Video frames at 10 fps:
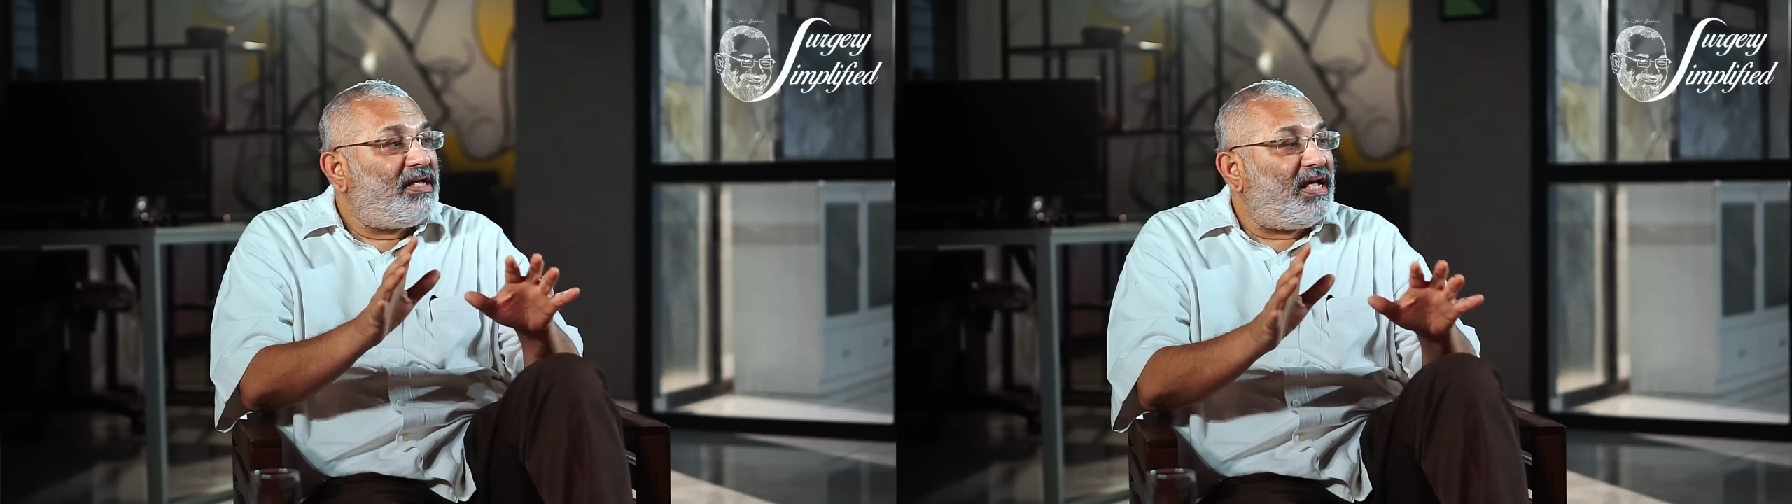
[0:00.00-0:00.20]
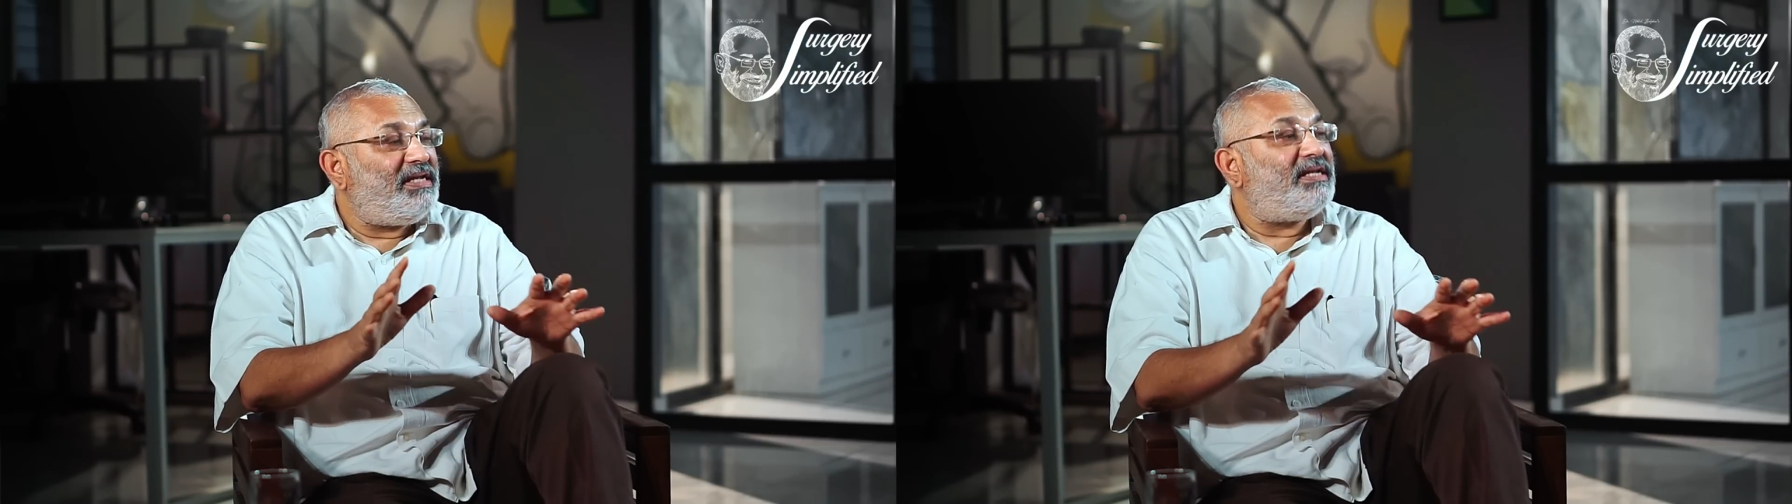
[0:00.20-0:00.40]

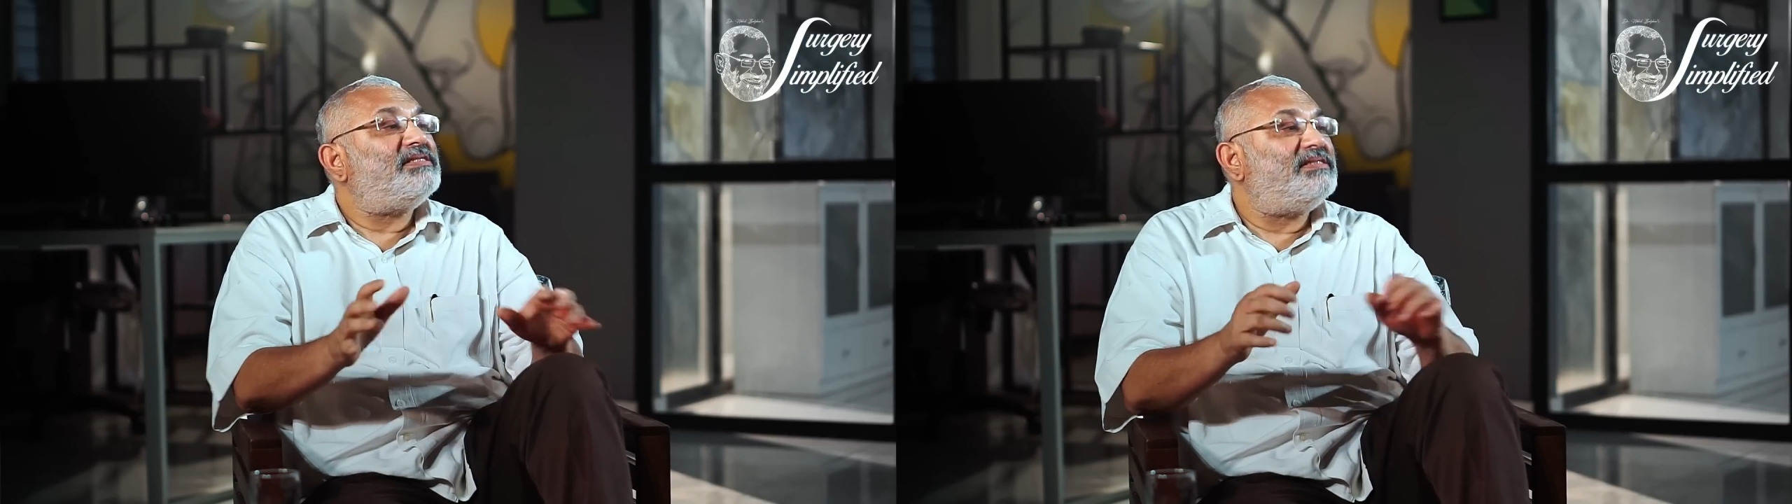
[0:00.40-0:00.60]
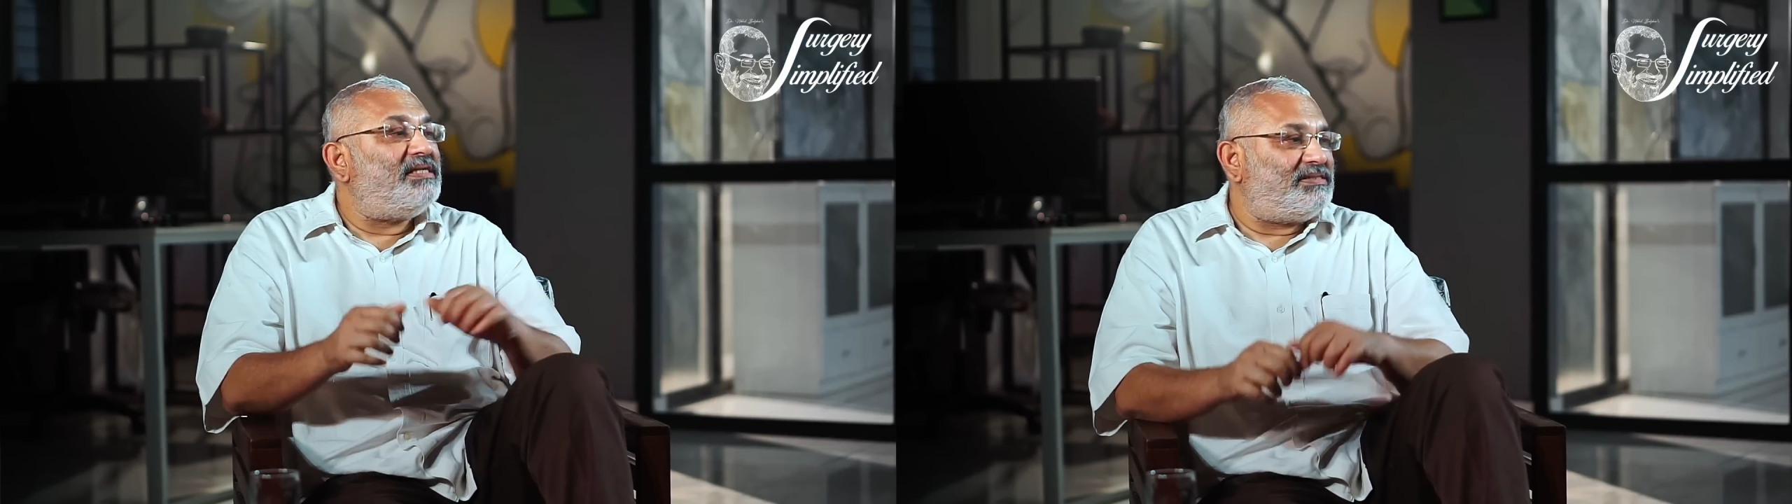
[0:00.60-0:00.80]
any
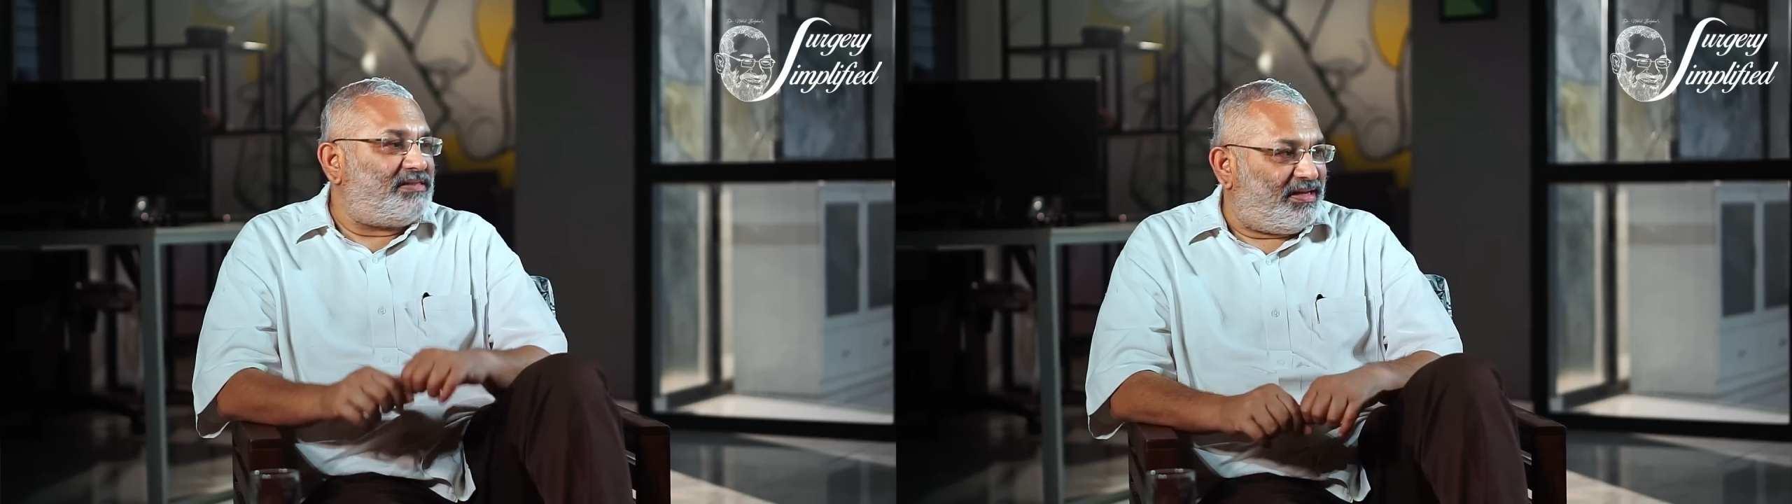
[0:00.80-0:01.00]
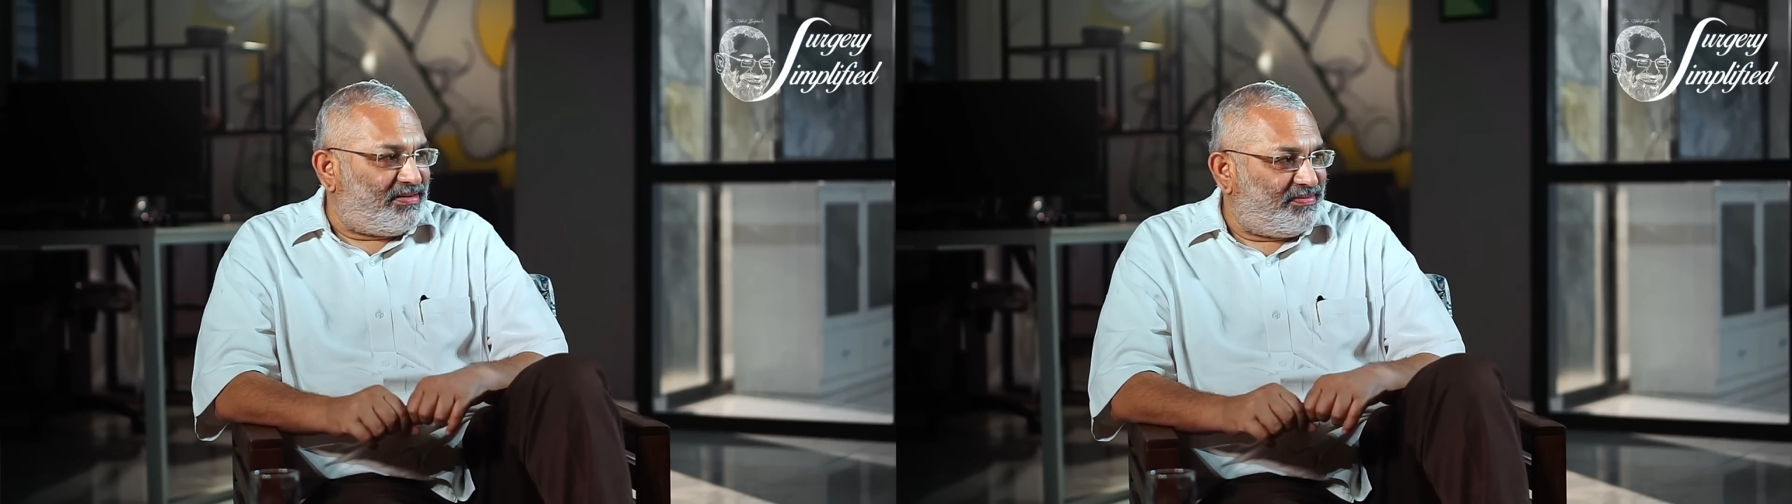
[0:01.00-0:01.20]
residents there.